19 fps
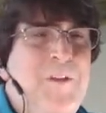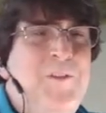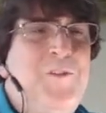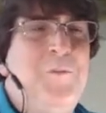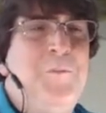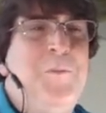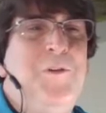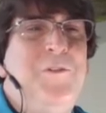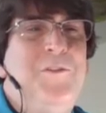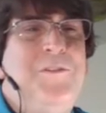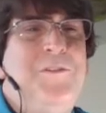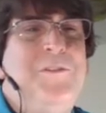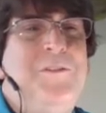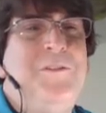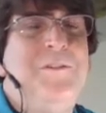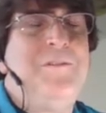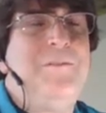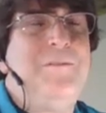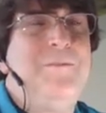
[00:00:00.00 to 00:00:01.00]
I did
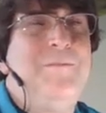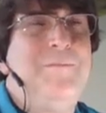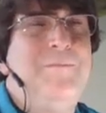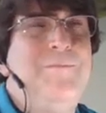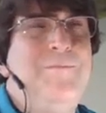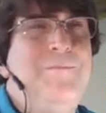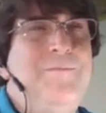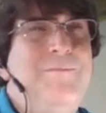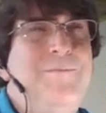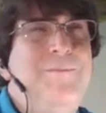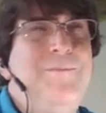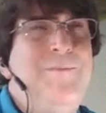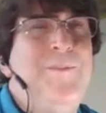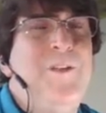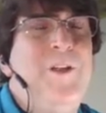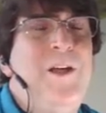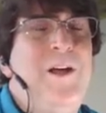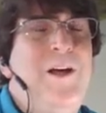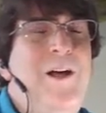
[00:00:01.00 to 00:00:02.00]
do a video
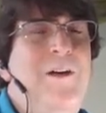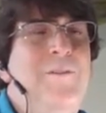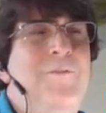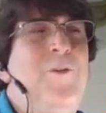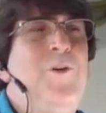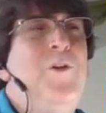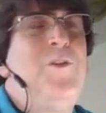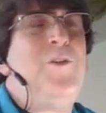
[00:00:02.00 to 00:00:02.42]
tutorial for it.